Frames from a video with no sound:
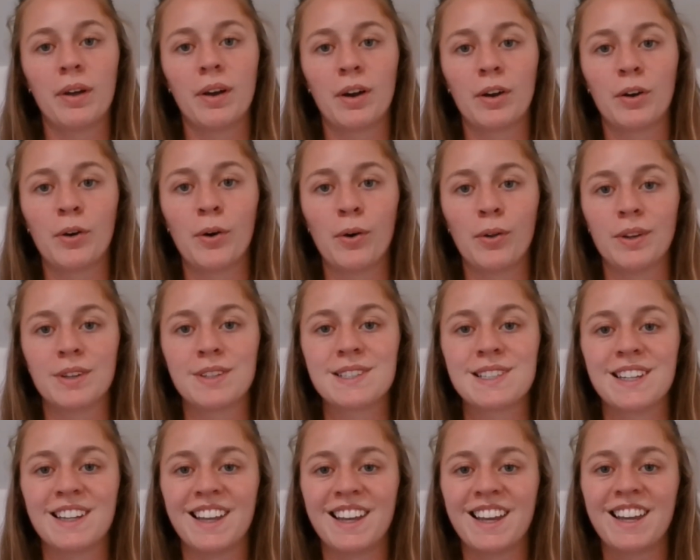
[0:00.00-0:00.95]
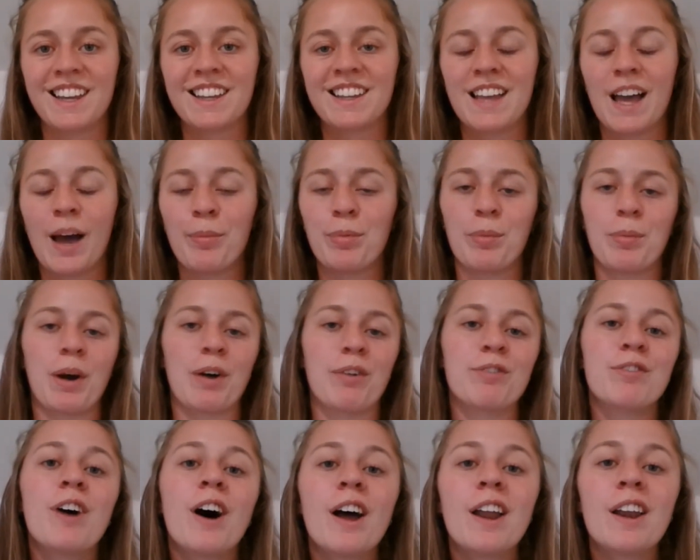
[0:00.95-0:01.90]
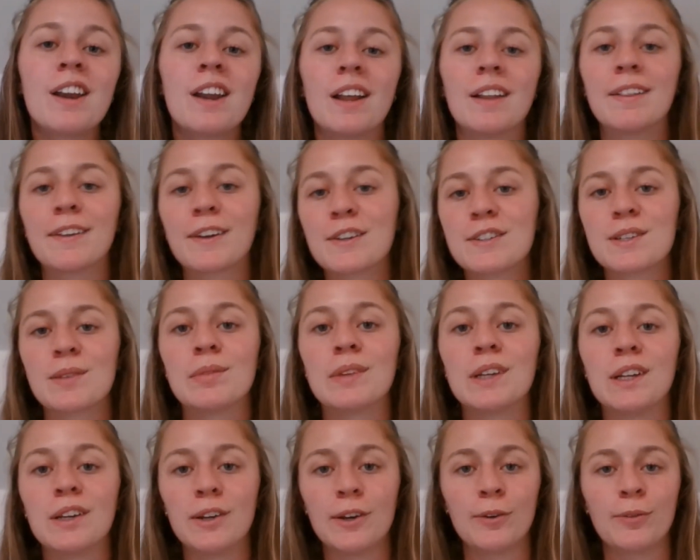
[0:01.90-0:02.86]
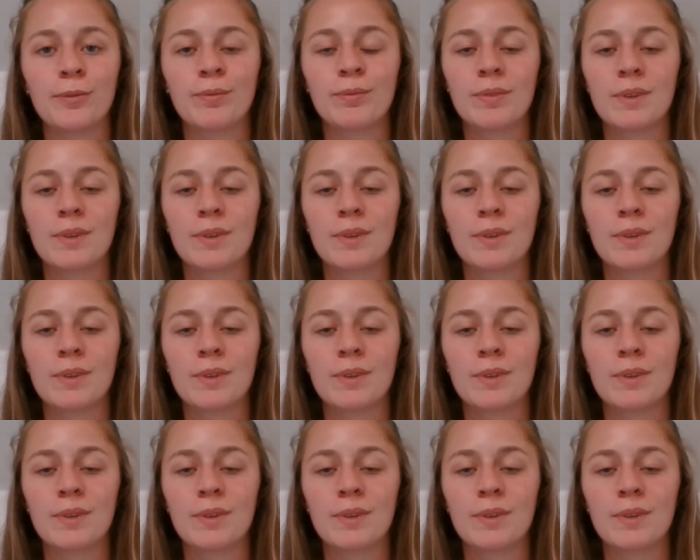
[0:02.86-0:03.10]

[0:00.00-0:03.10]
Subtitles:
Our goal is to like help them have fun and learn something new.